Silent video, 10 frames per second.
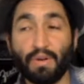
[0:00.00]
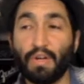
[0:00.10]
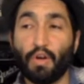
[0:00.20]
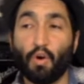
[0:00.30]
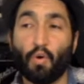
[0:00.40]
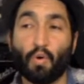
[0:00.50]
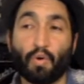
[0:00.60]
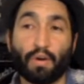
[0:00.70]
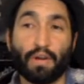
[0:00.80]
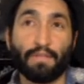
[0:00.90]
or
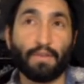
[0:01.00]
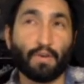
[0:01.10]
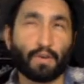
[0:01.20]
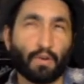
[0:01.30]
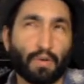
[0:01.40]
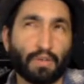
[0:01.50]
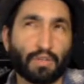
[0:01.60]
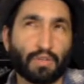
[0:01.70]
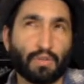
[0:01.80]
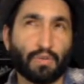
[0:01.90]
if you're going
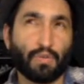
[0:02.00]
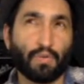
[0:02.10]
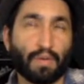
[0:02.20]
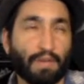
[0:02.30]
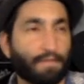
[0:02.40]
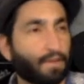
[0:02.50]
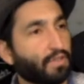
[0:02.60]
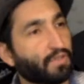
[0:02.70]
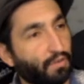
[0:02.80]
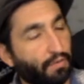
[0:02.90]
to get
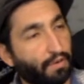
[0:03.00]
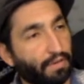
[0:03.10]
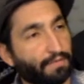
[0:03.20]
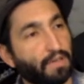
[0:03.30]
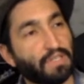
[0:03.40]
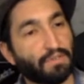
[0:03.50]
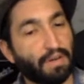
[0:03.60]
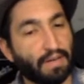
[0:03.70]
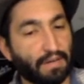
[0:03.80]
overly frustrated,